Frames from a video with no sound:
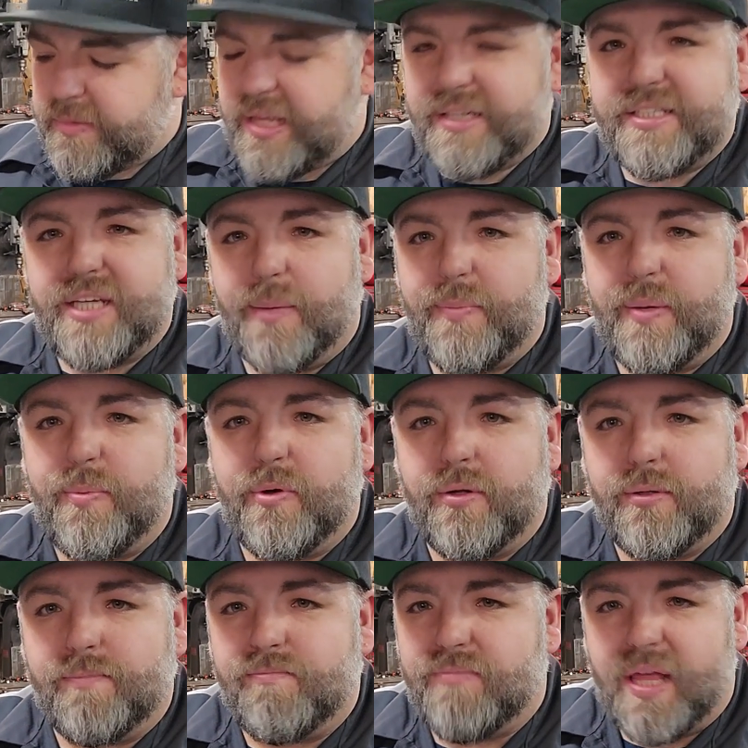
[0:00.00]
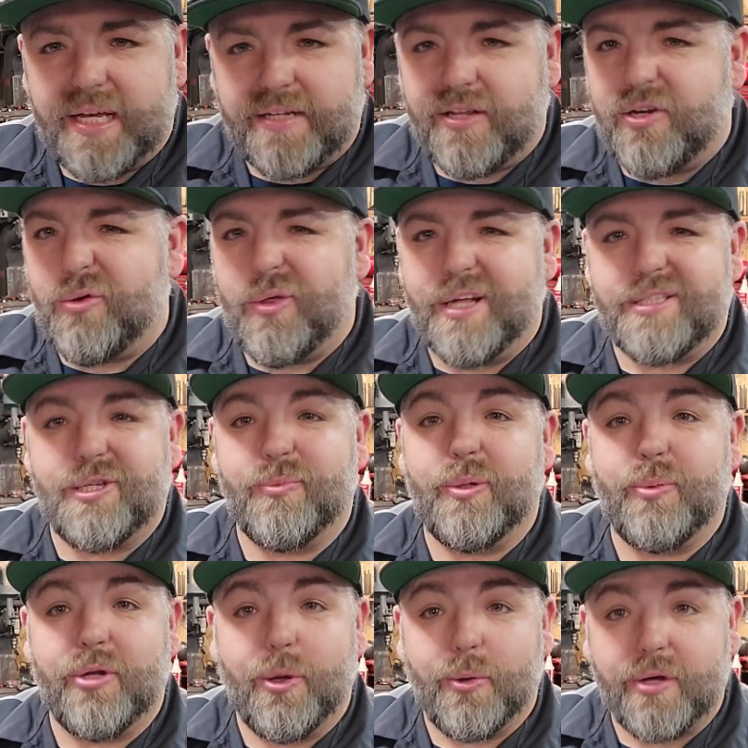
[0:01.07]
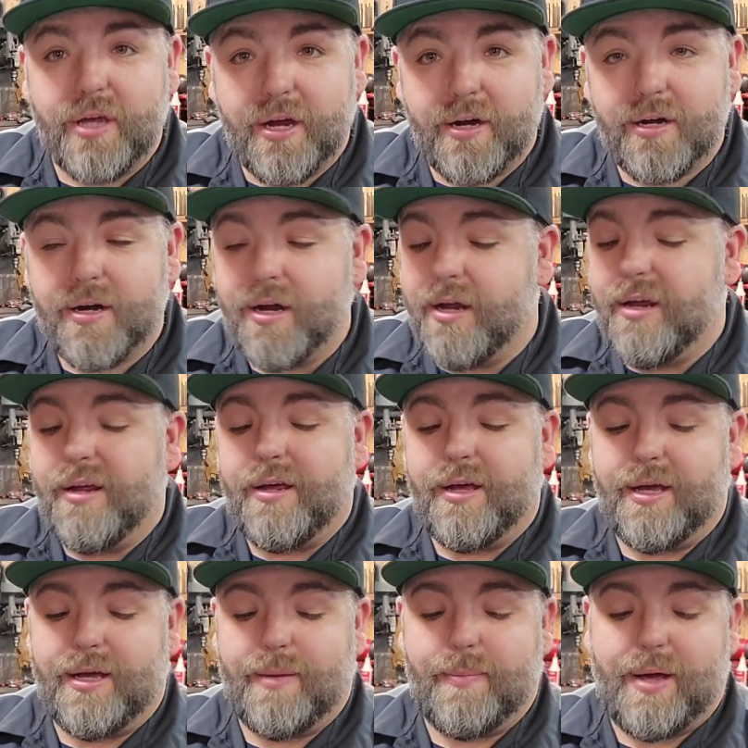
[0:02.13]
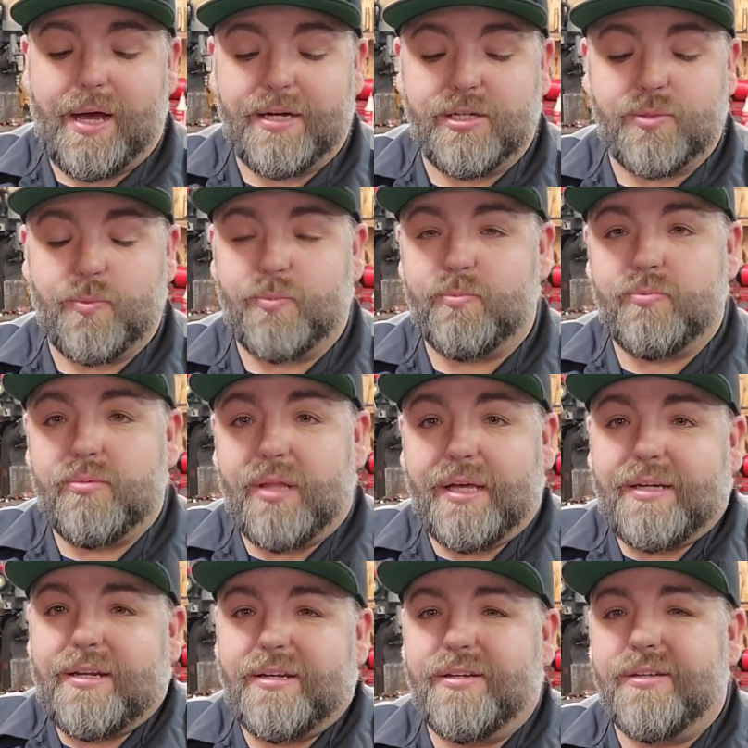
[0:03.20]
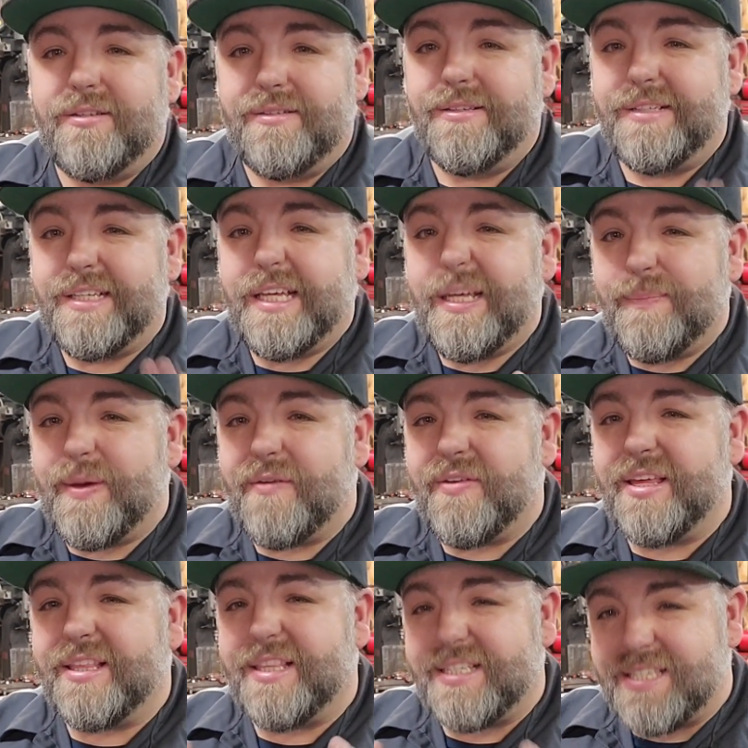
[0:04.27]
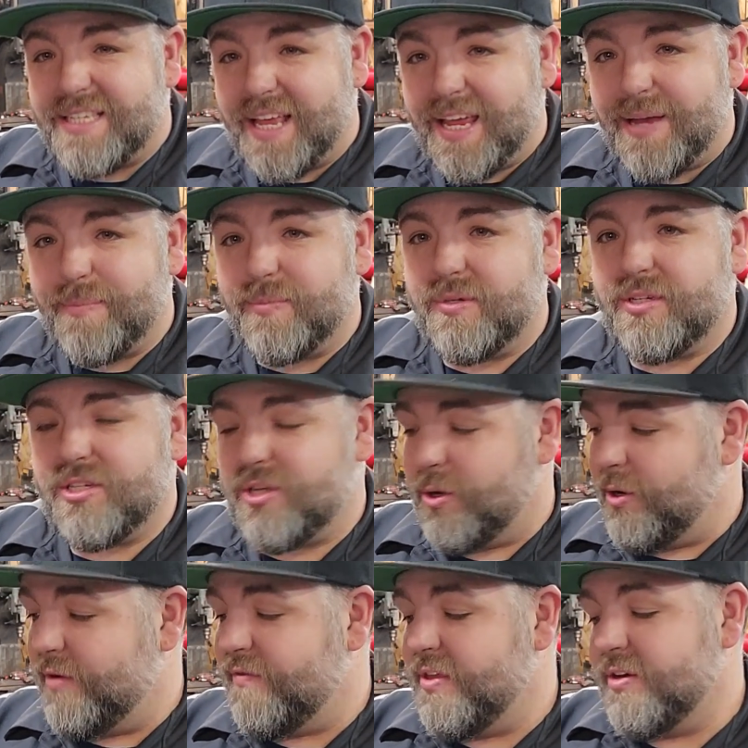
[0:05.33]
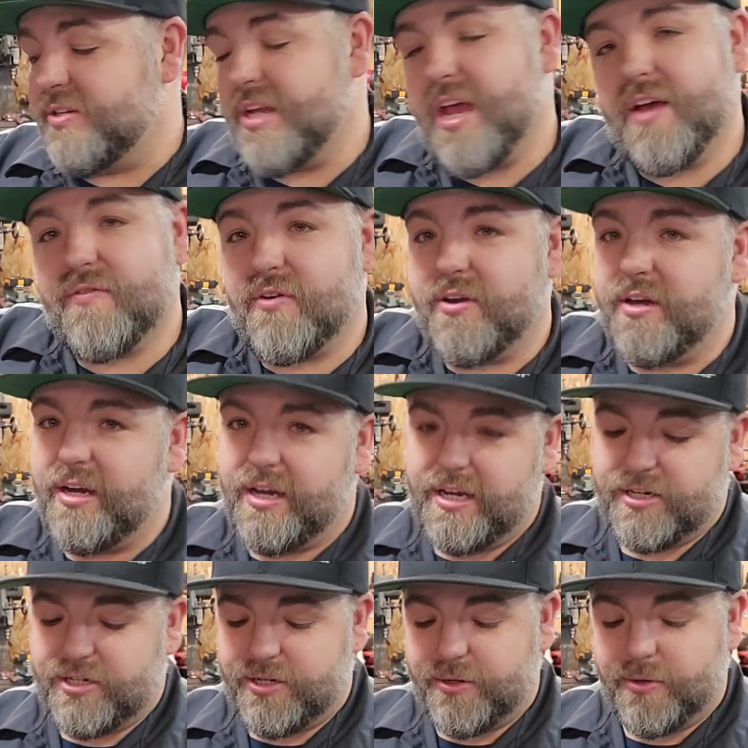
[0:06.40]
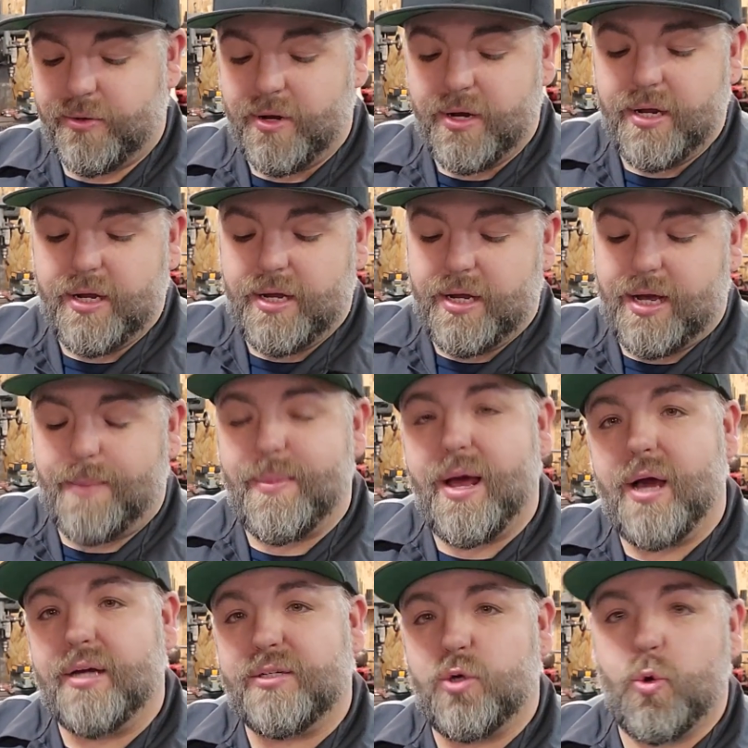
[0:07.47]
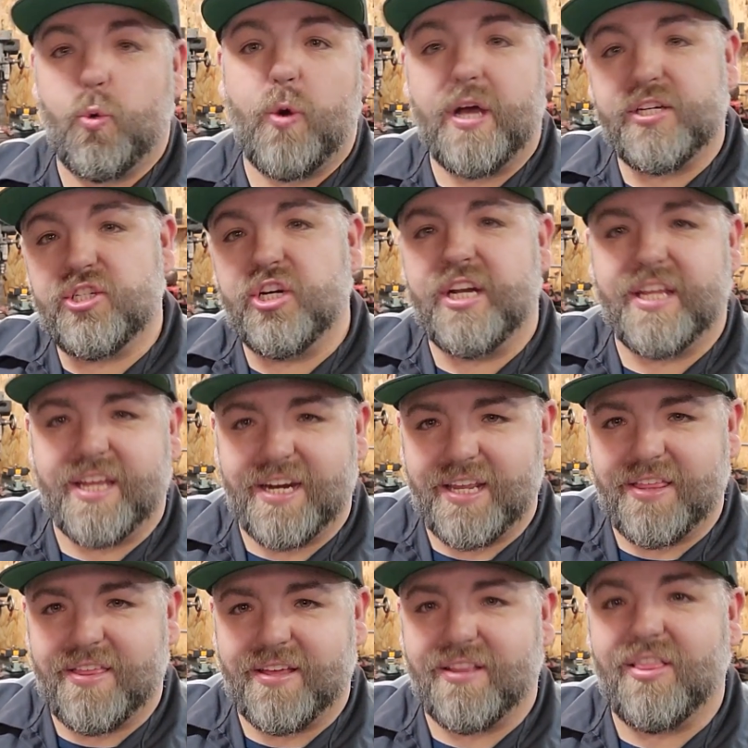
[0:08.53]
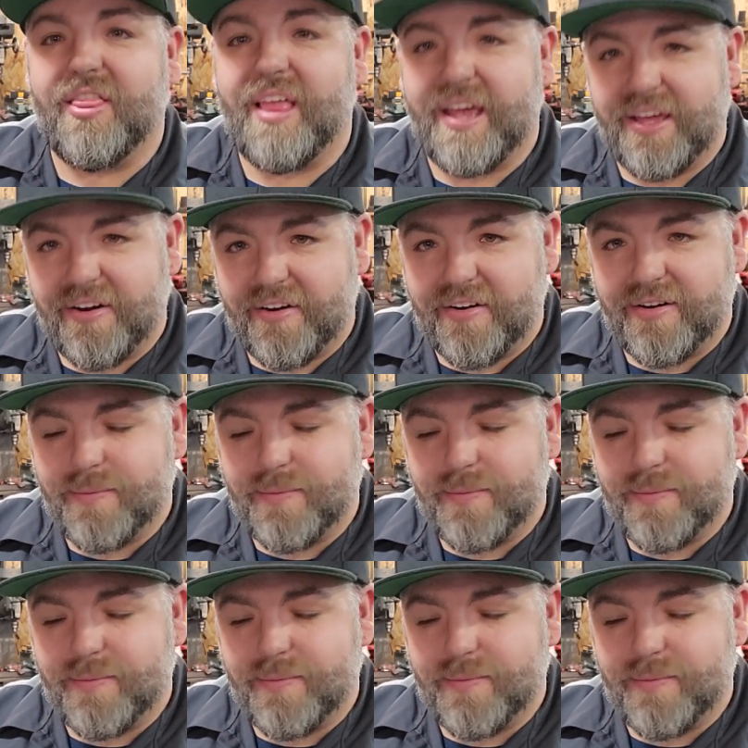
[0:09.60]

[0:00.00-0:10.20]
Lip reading: Some people like to do that, some people don't care. I just like to keep everything the same, so if there's ever an issue, I'm not questioning anything later.